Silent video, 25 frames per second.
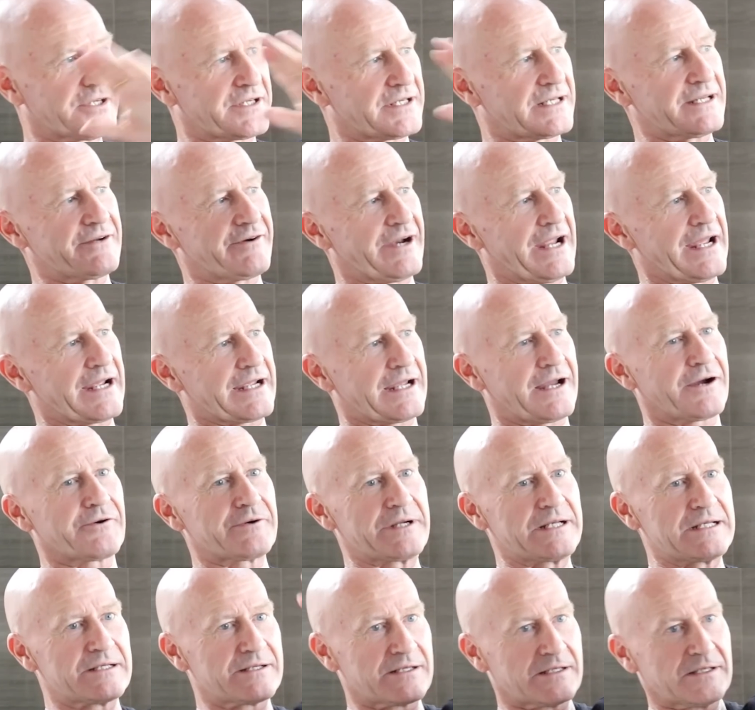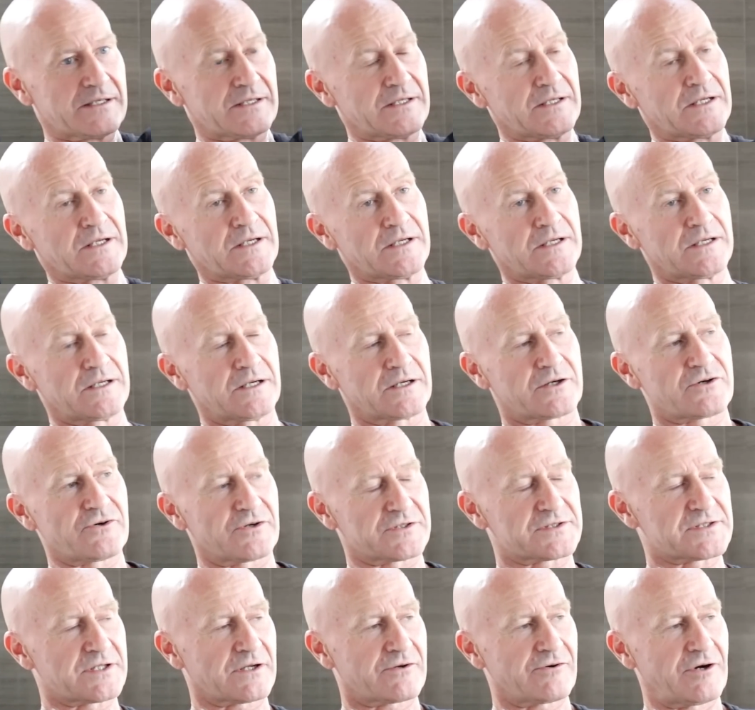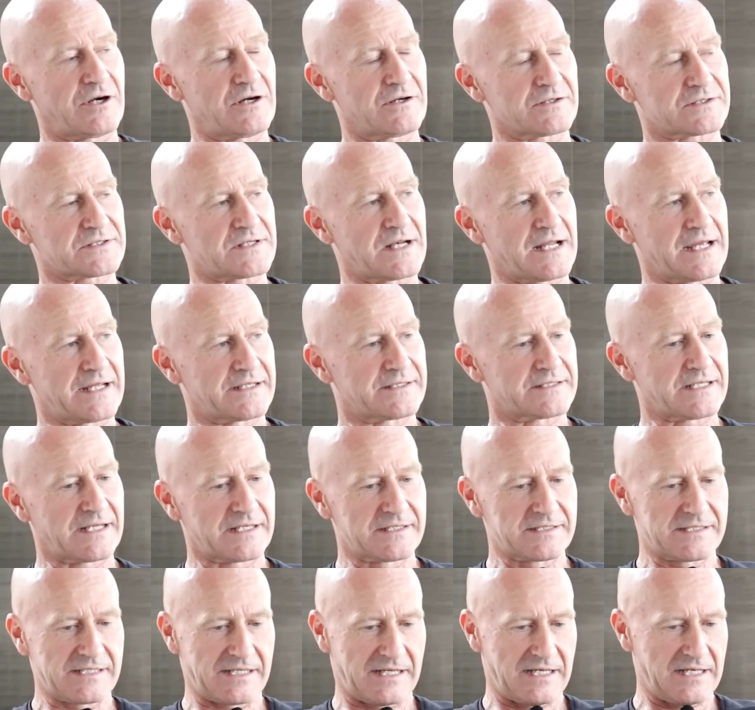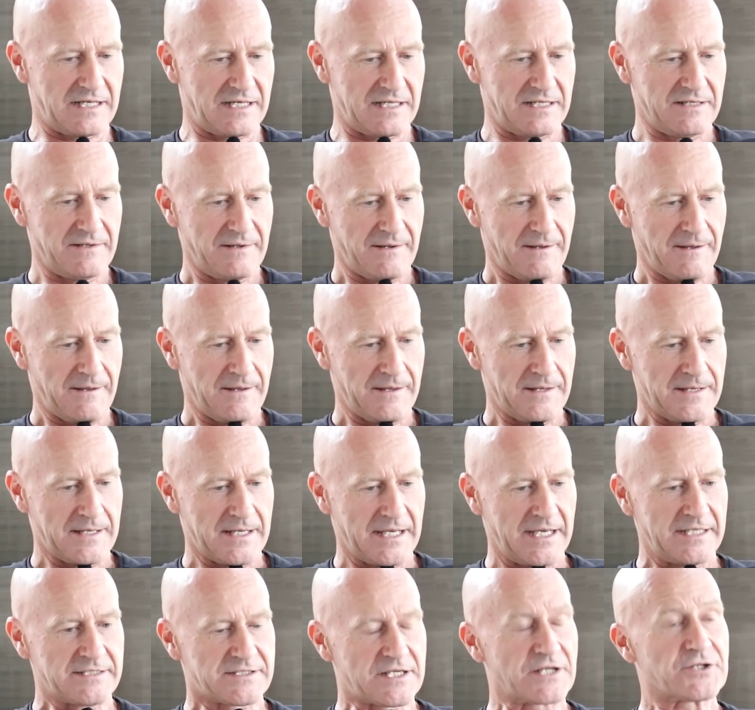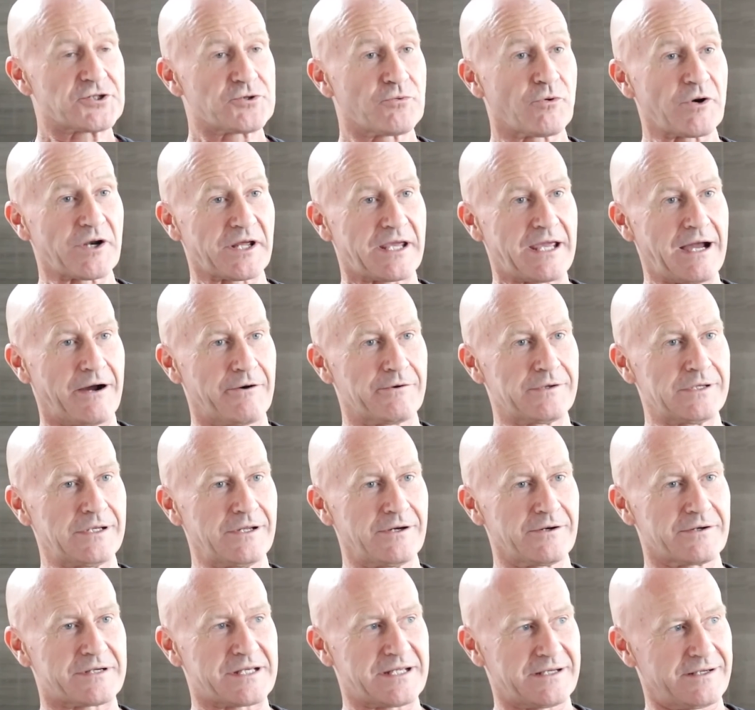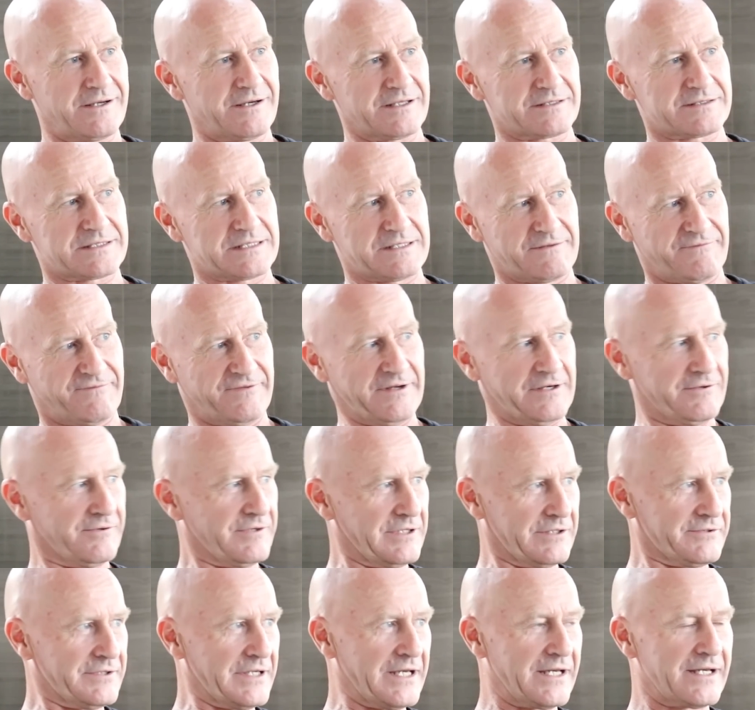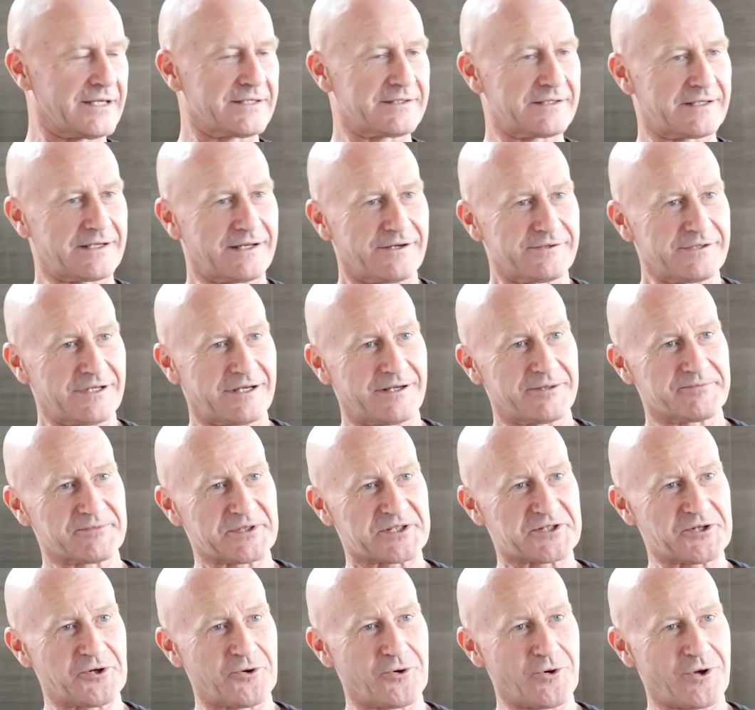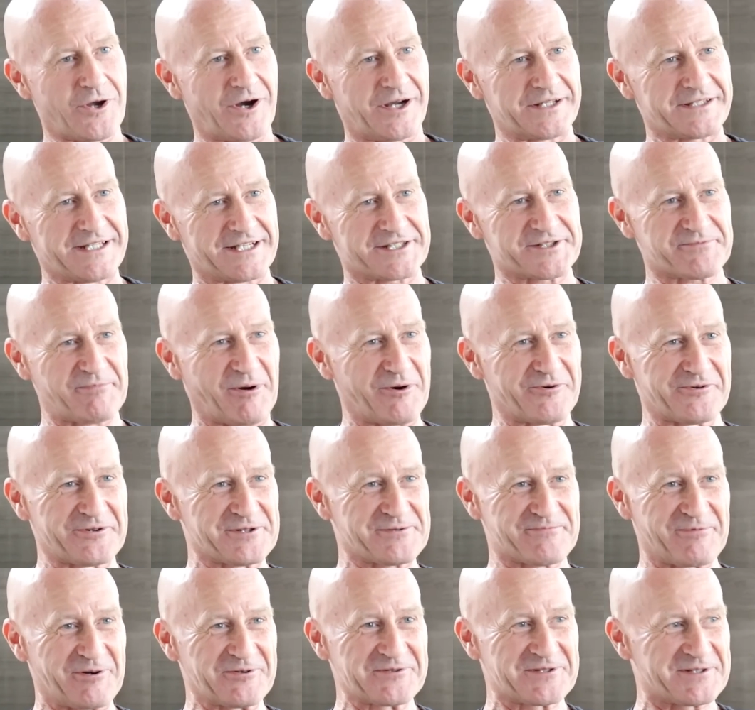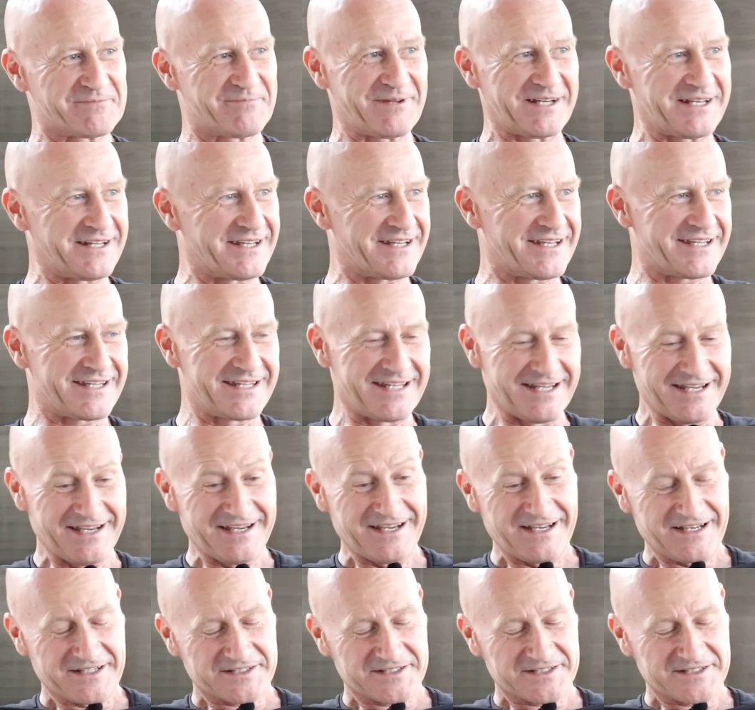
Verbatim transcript: You could hear it echoing across the grassland. And uh, he said, you want to go and look? And I felt, Well, yeah, you know, like I'm the tour guide, that's my responsibility.